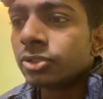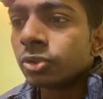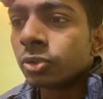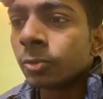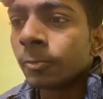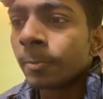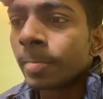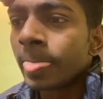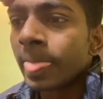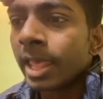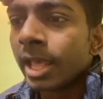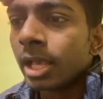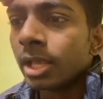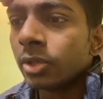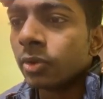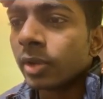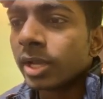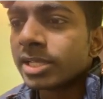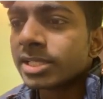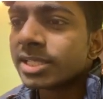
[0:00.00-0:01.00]
So
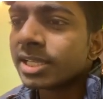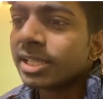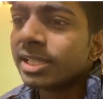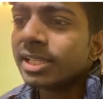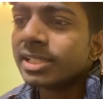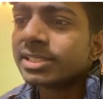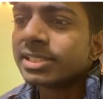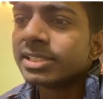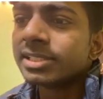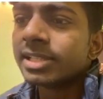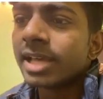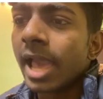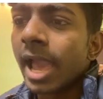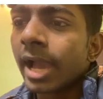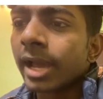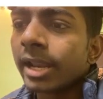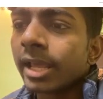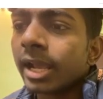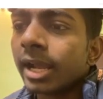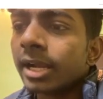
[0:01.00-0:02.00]
you can say this is the
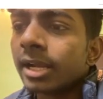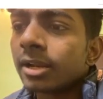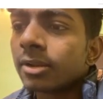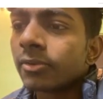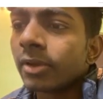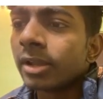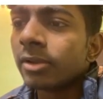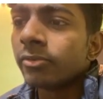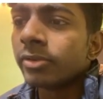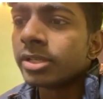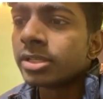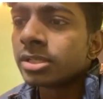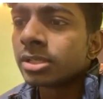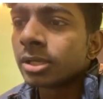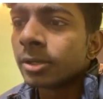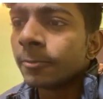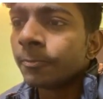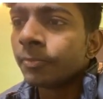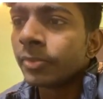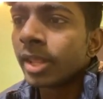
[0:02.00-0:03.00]
aggregator file
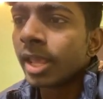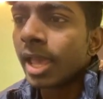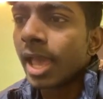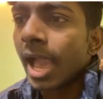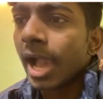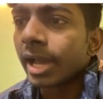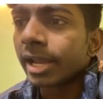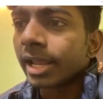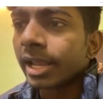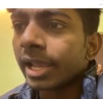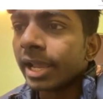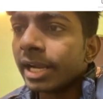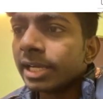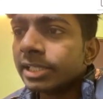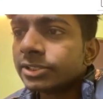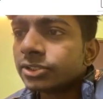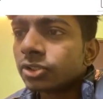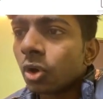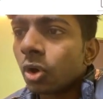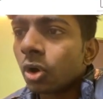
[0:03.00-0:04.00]
which
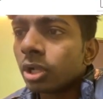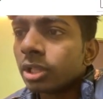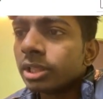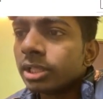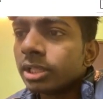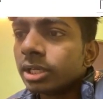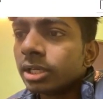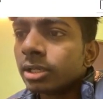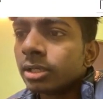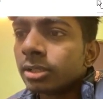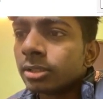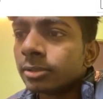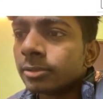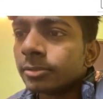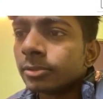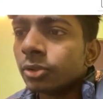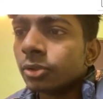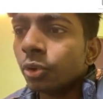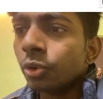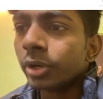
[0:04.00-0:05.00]
aggregates all the
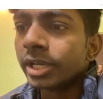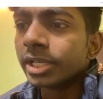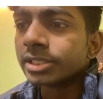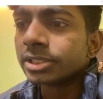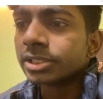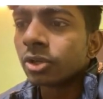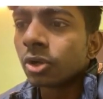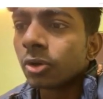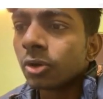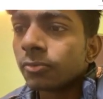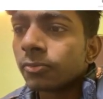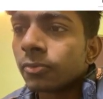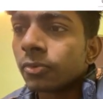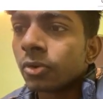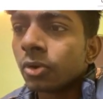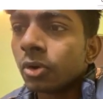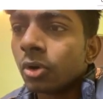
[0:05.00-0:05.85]
location of